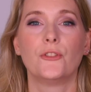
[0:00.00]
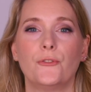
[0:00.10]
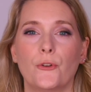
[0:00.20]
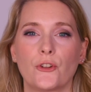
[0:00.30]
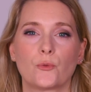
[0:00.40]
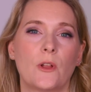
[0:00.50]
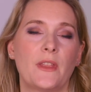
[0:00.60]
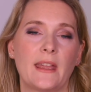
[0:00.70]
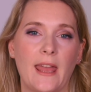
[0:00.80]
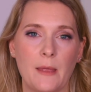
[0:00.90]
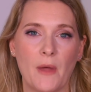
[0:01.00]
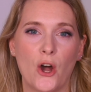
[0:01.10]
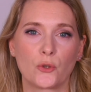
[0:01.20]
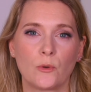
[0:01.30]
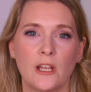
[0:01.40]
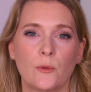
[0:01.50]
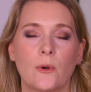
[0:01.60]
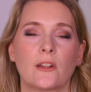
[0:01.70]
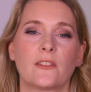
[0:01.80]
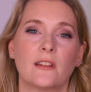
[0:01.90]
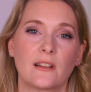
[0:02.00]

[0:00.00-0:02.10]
The first one they came out with was a